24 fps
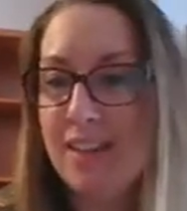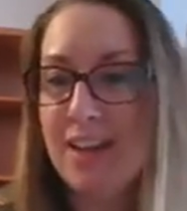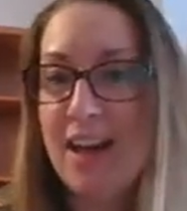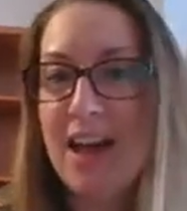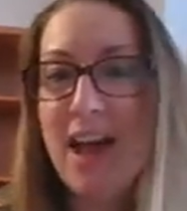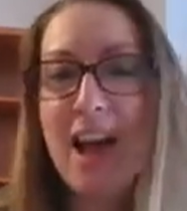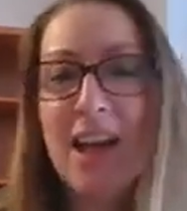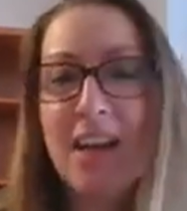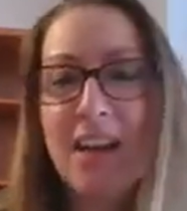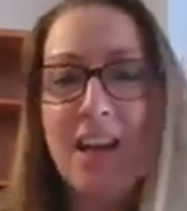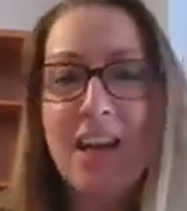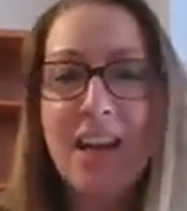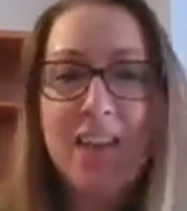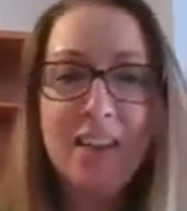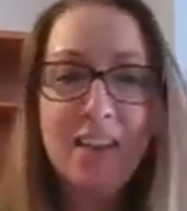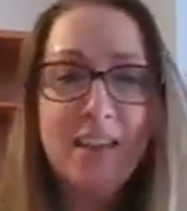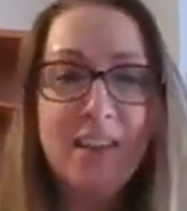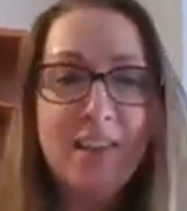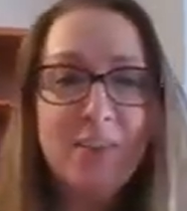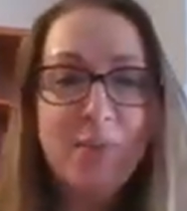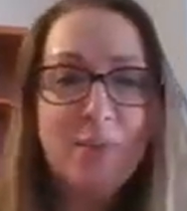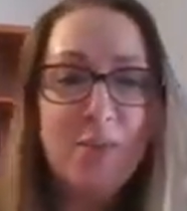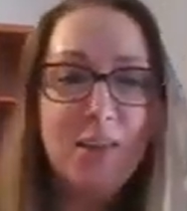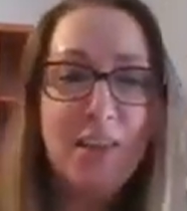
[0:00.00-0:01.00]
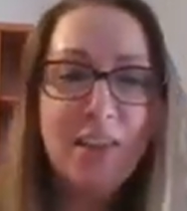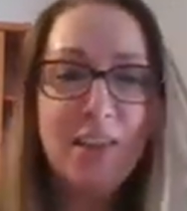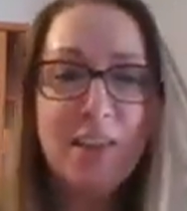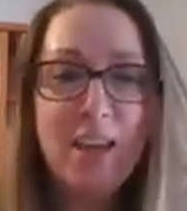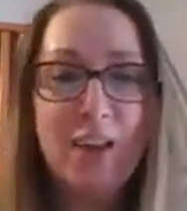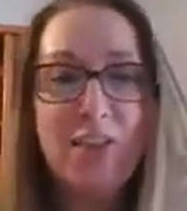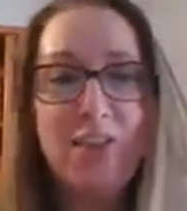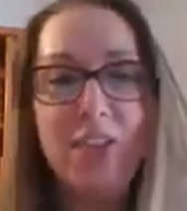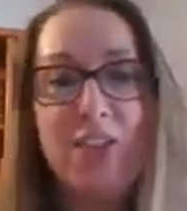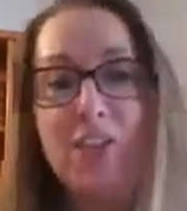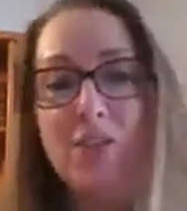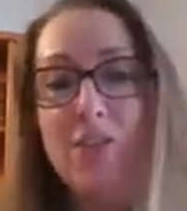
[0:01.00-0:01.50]
I can't live
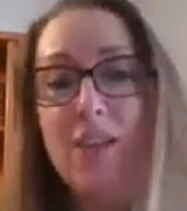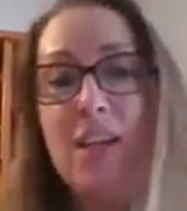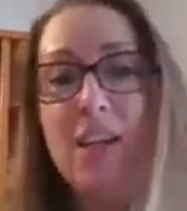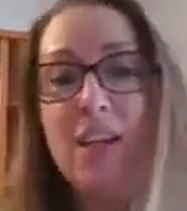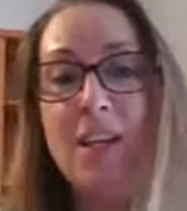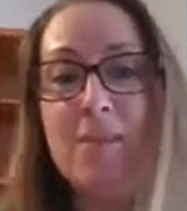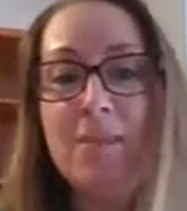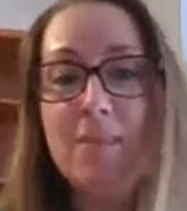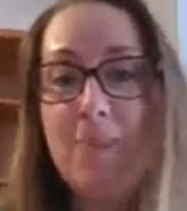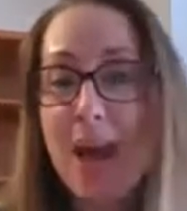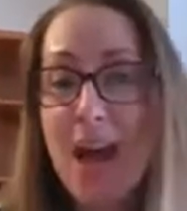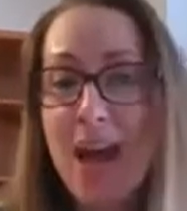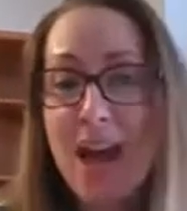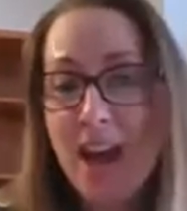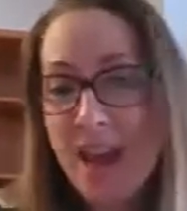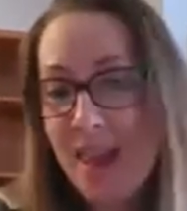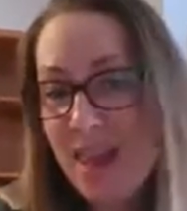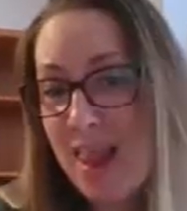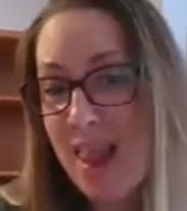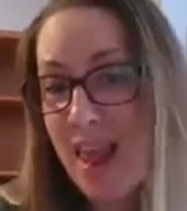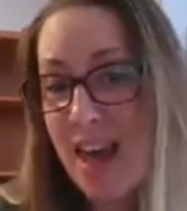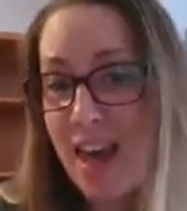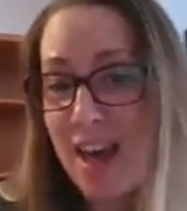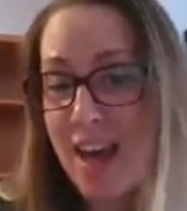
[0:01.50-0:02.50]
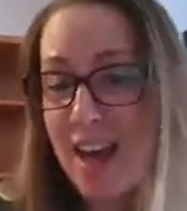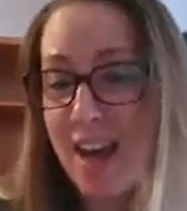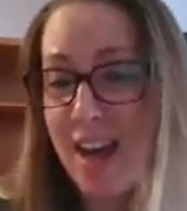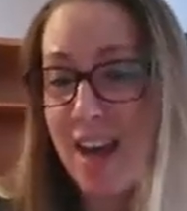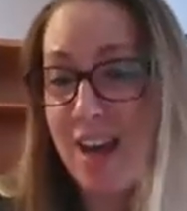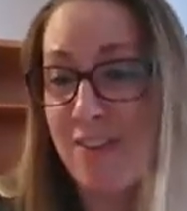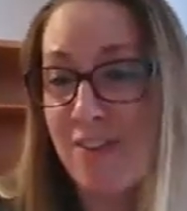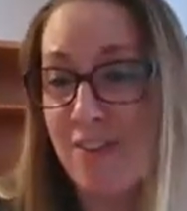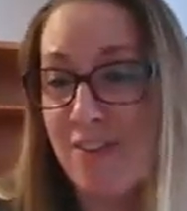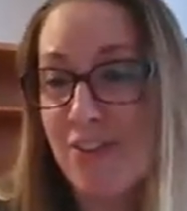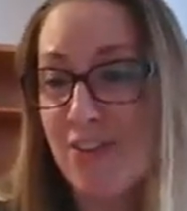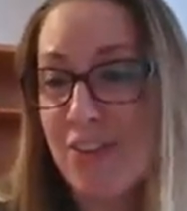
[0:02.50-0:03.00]
without you in my
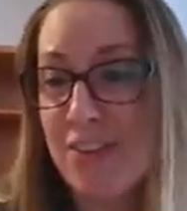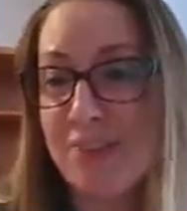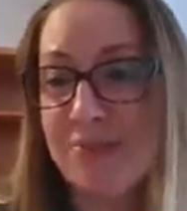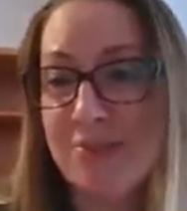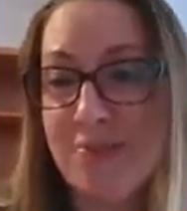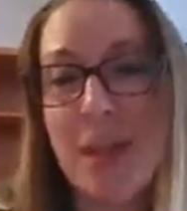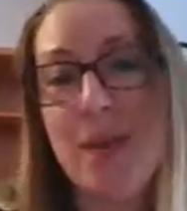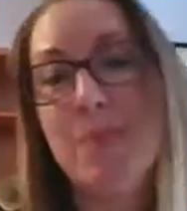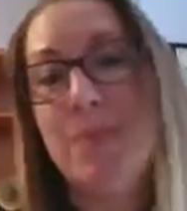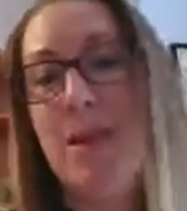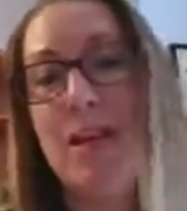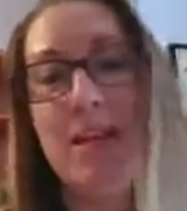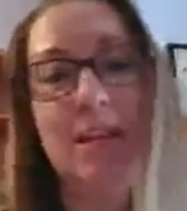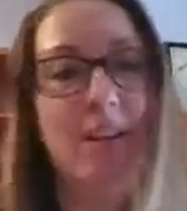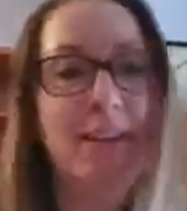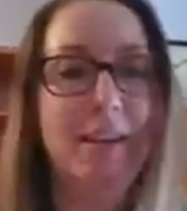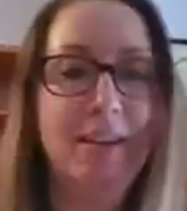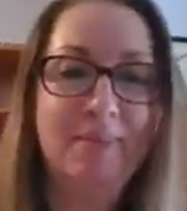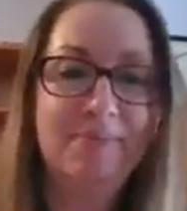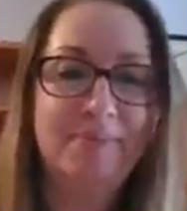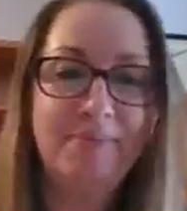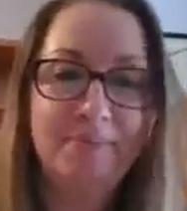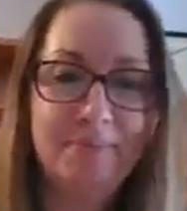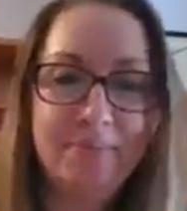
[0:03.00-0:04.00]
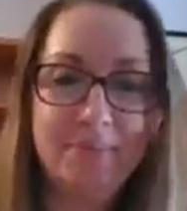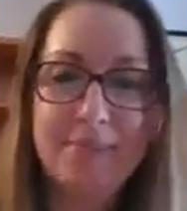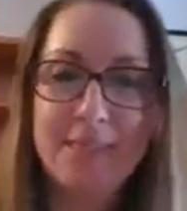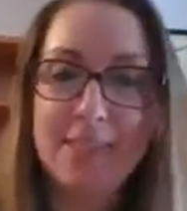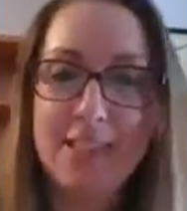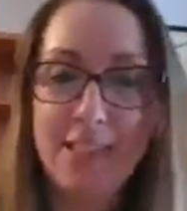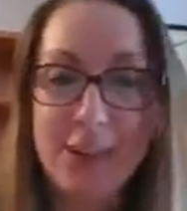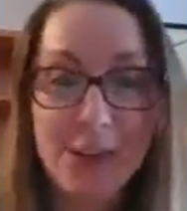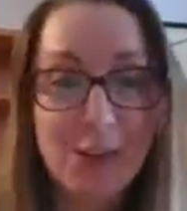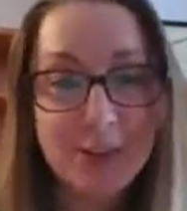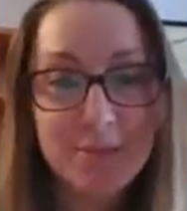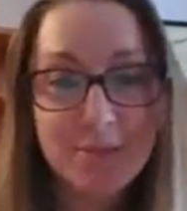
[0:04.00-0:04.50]
life. I made it up.
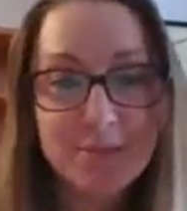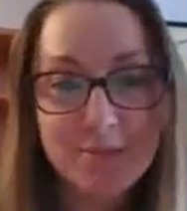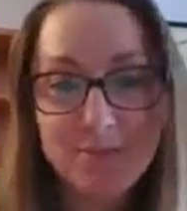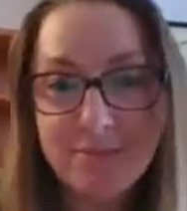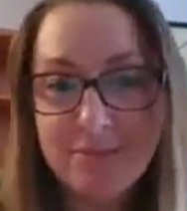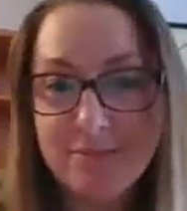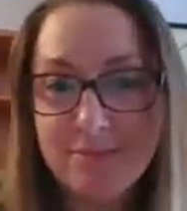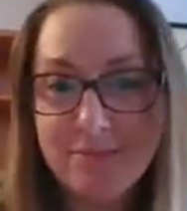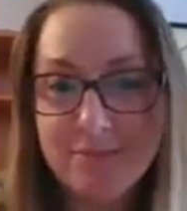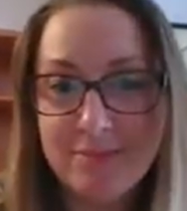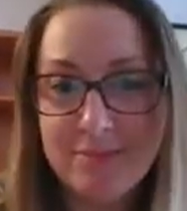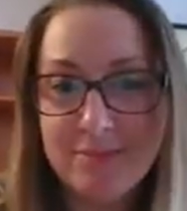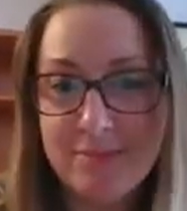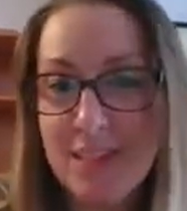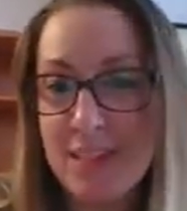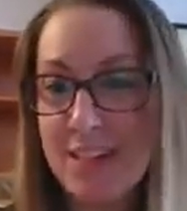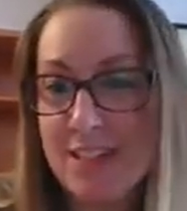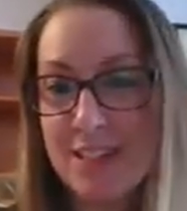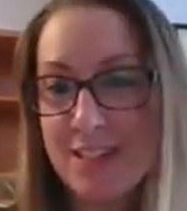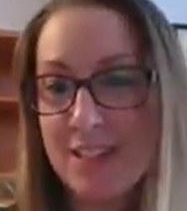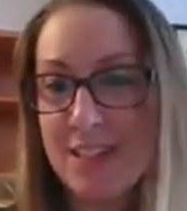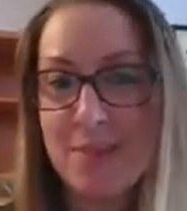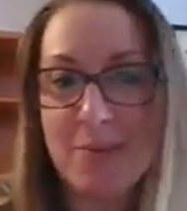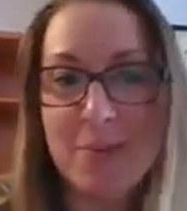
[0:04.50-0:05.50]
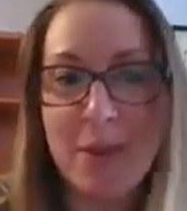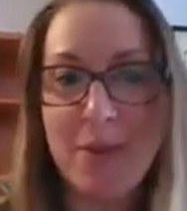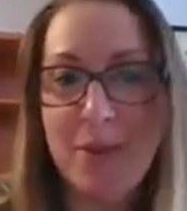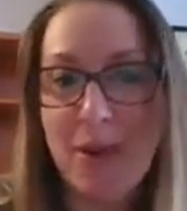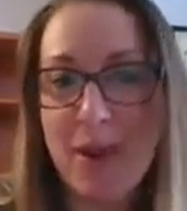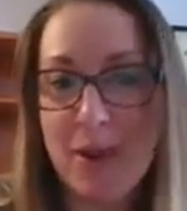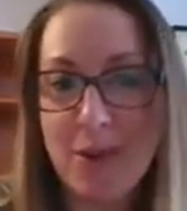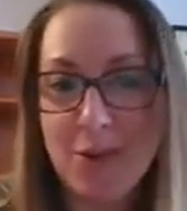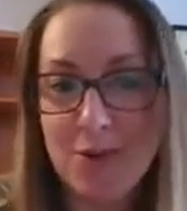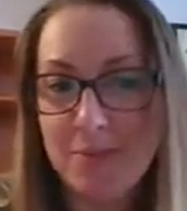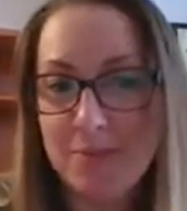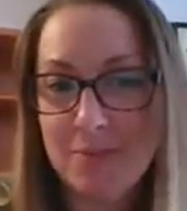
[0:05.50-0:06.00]
So just on my way
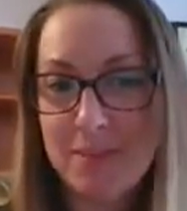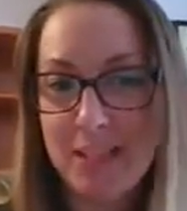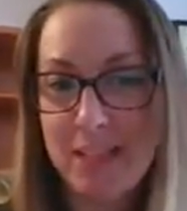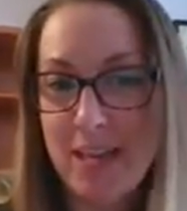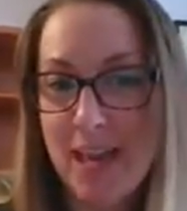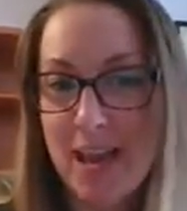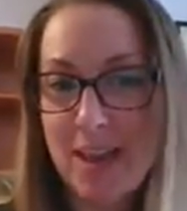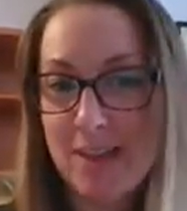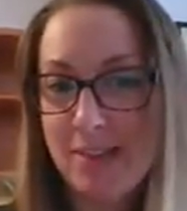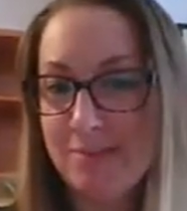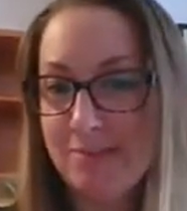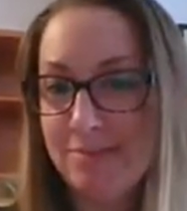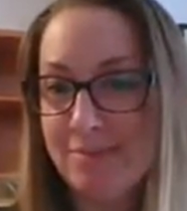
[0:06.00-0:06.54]
home today.